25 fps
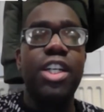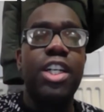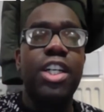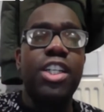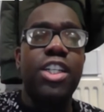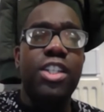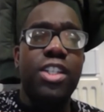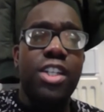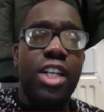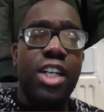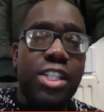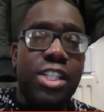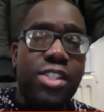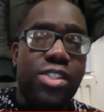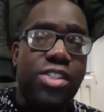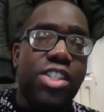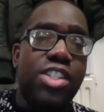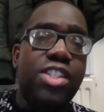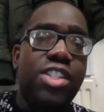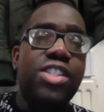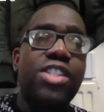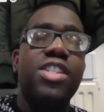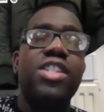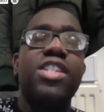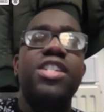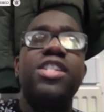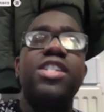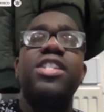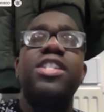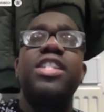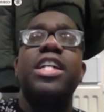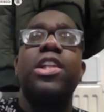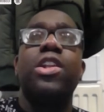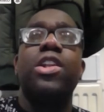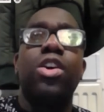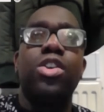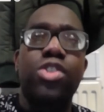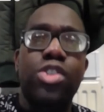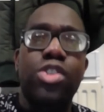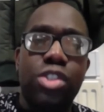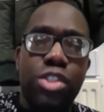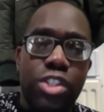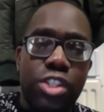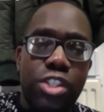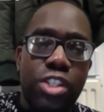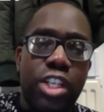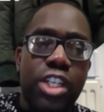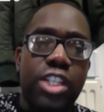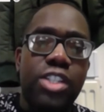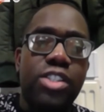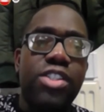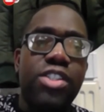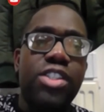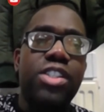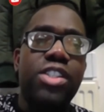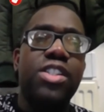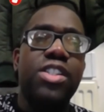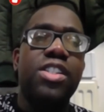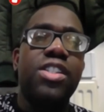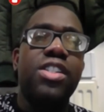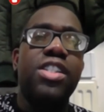United. They lost to United